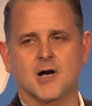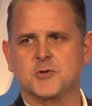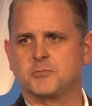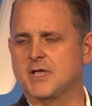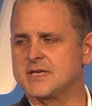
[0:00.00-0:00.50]

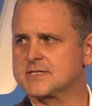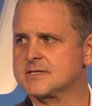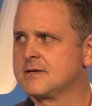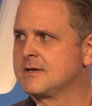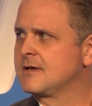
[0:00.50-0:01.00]

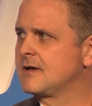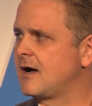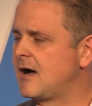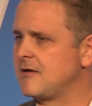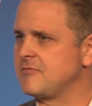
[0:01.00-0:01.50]
commonplace,
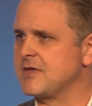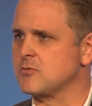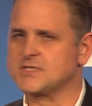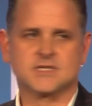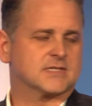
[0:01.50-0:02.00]

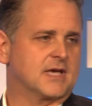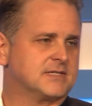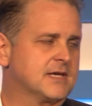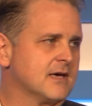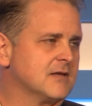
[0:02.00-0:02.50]
there was this
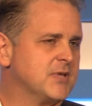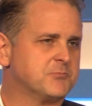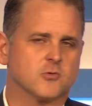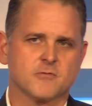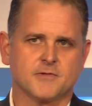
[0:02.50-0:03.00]
idea, and
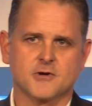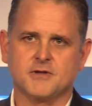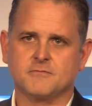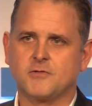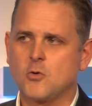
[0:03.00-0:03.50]
people were
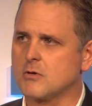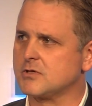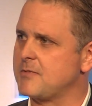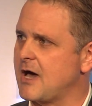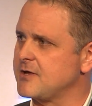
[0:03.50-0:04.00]
very
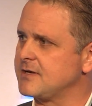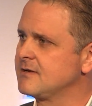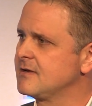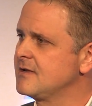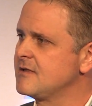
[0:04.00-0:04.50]
vocal about it,
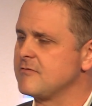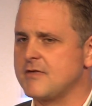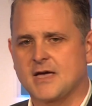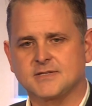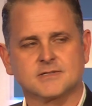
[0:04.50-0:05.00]

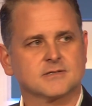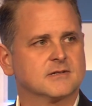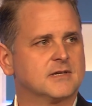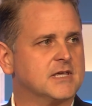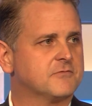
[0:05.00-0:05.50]
that
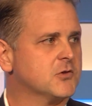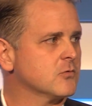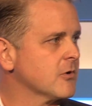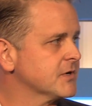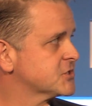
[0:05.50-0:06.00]
if
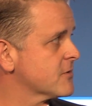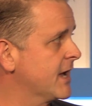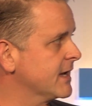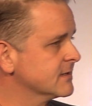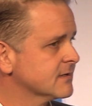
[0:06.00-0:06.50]
you rode a
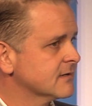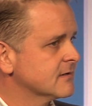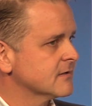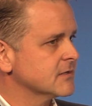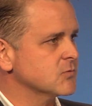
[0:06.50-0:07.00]
train,
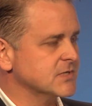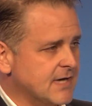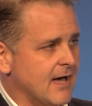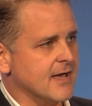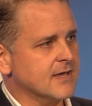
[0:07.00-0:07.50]
you would
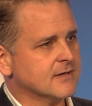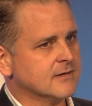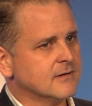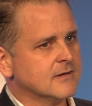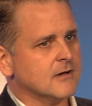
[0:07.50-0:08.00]
die.
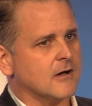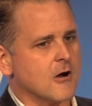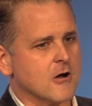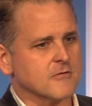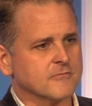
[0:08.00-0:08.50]

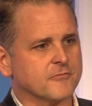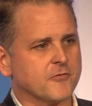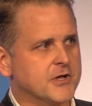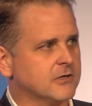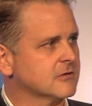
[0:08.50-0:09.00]
Our
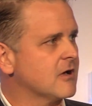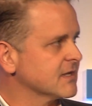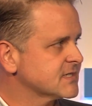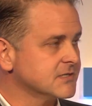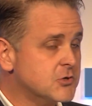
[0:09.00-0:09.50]
frail
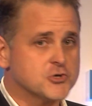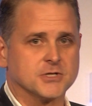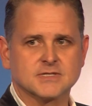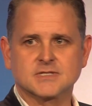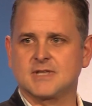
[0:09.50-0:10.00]

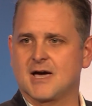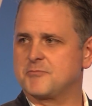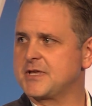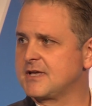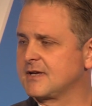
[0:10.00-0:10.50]
constitutions,
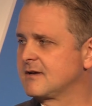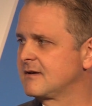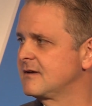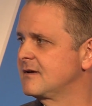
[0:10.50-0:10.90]
not being